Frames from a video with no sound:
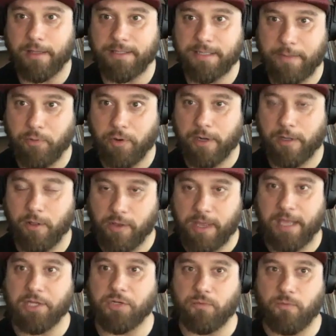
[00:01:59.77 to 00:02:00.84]
temporary
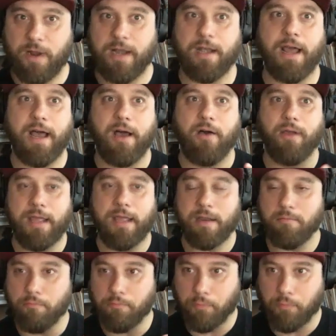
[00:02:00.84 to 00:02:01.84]
location right now in